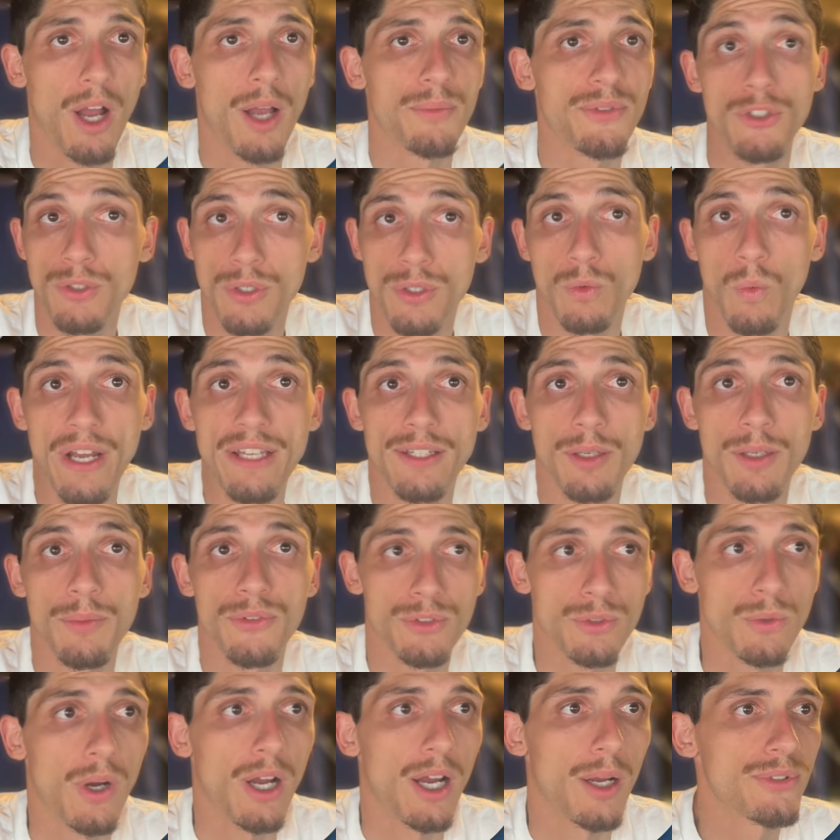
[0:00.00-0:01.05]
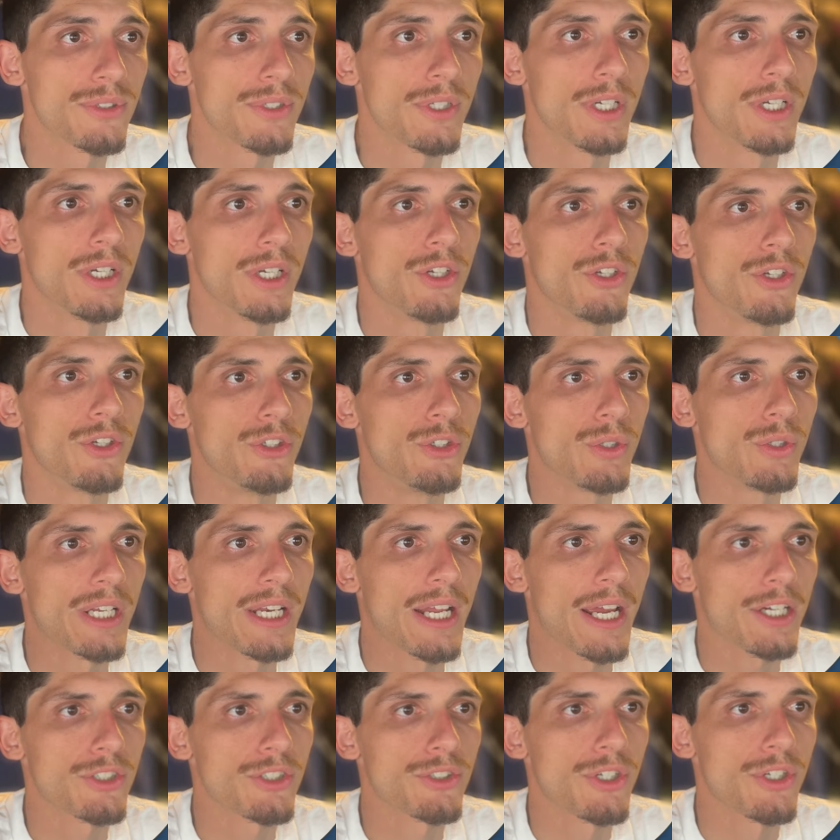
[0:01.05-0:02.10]
and you can white label Zuops. You can
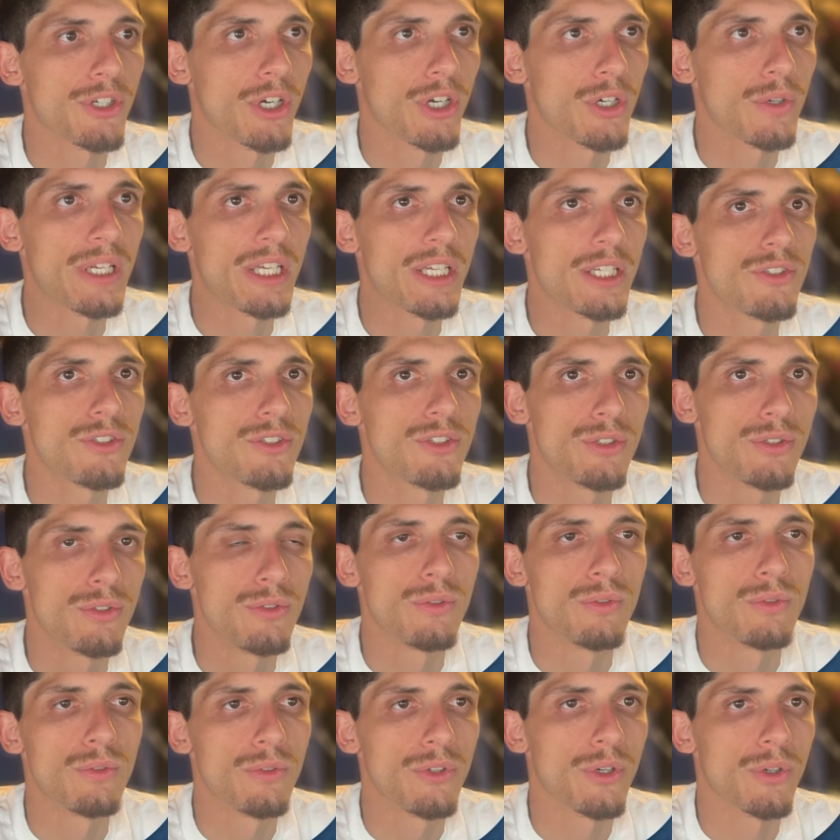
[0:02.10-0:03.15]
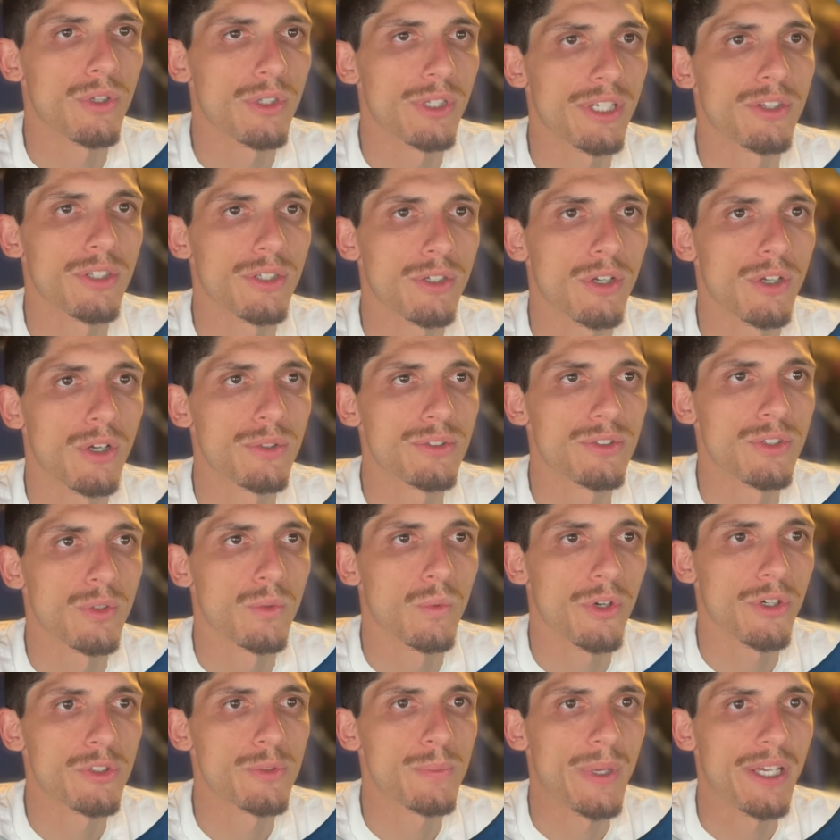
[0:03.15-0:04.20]
actually go into, they'll go into the
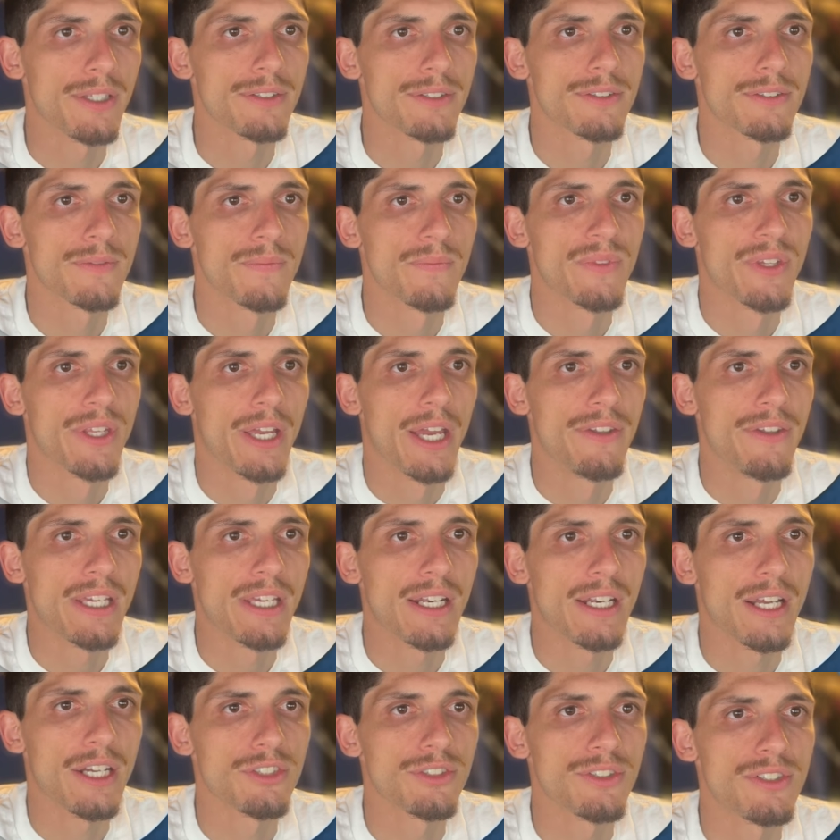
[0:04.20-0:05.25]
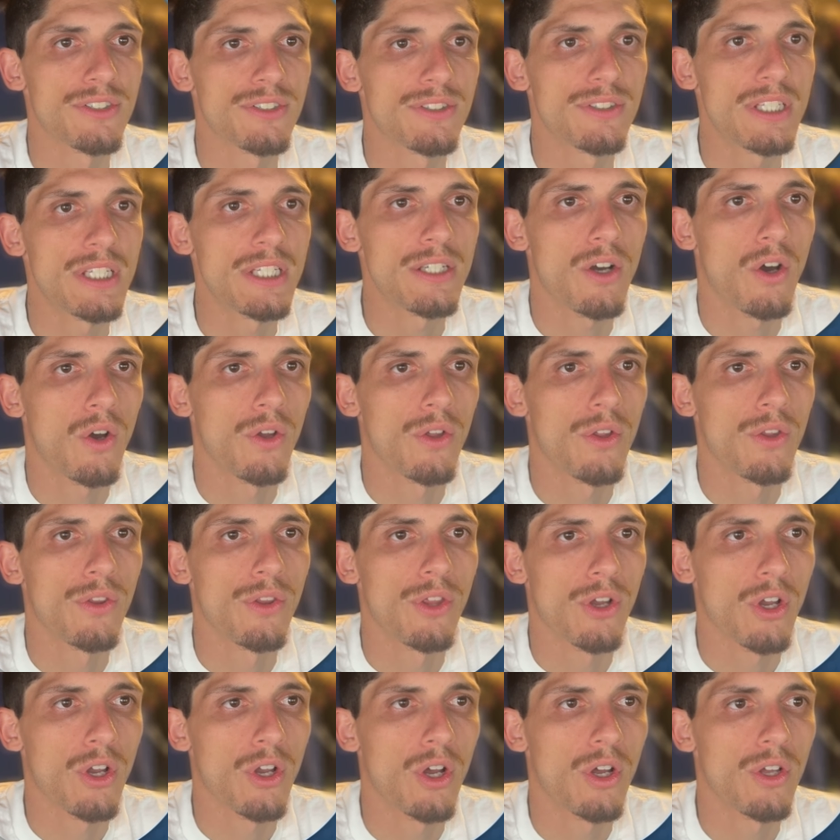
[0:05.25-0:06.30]
workspace, and they can actually see the
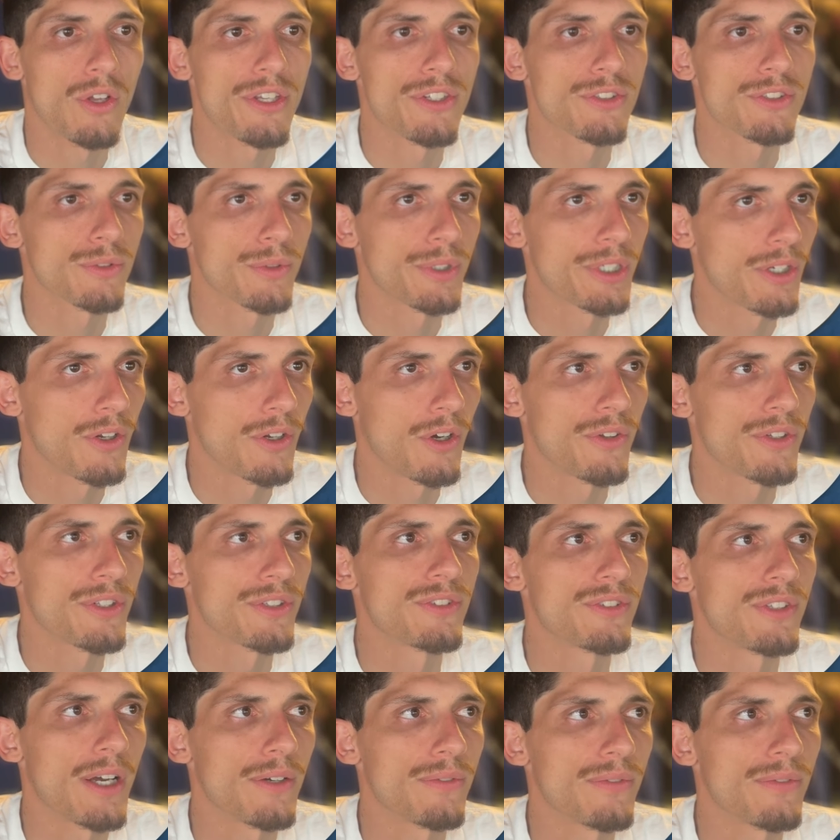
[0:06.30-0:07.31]
call history and all this stuff.